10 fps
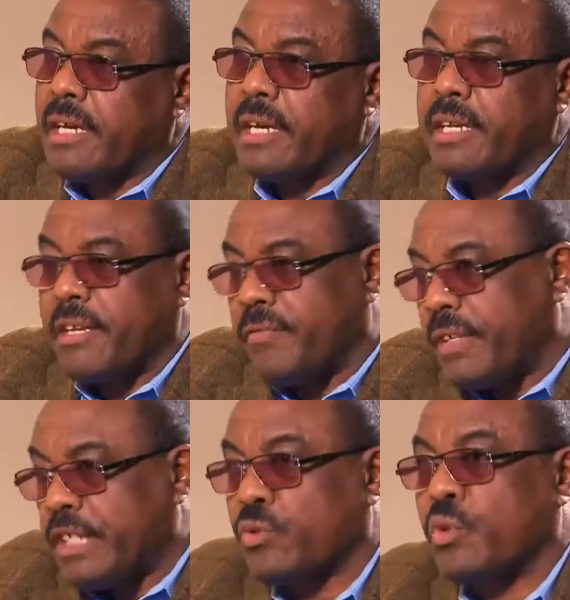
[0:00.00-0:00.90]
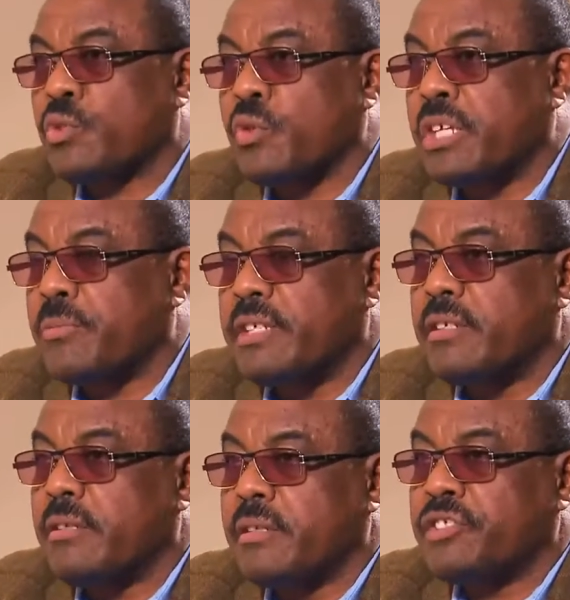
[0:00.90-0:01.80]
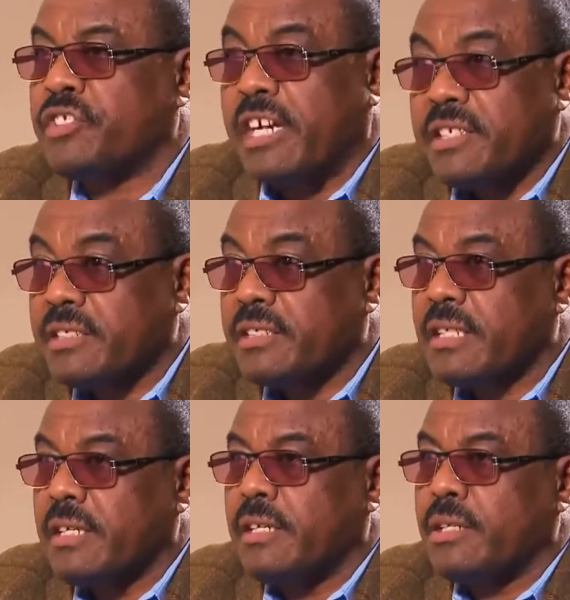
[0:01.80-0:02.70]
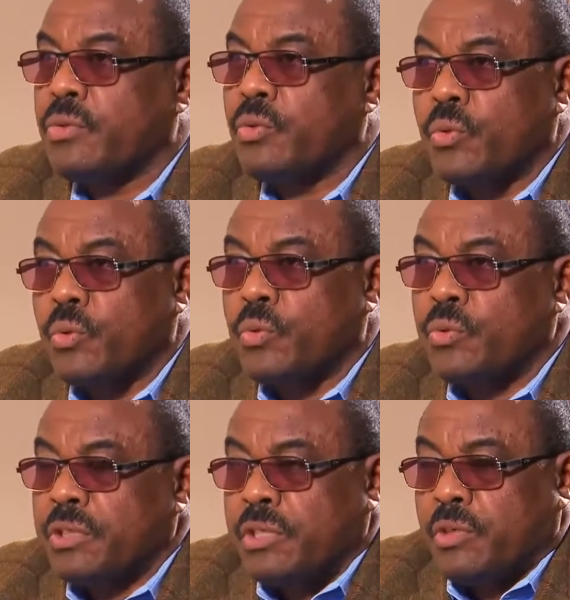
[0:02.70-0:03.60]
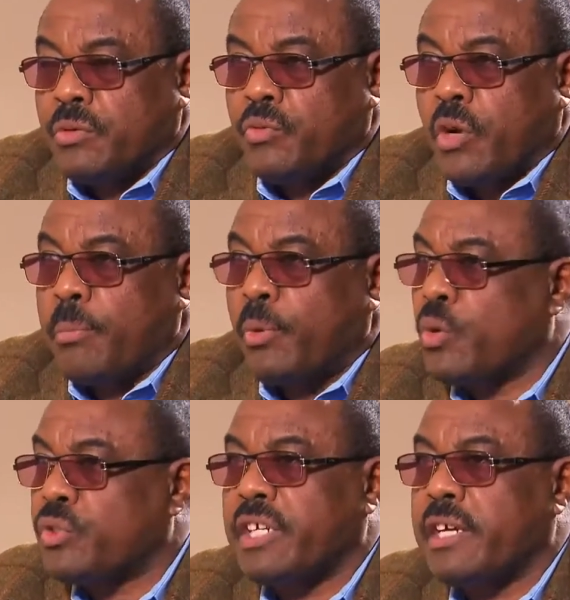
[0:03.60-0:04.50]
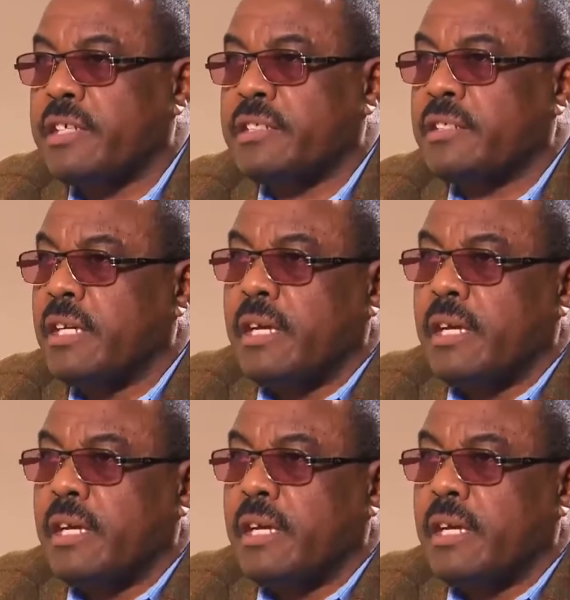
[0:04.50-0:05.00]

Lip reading: and if he's also given chance to, to apologize,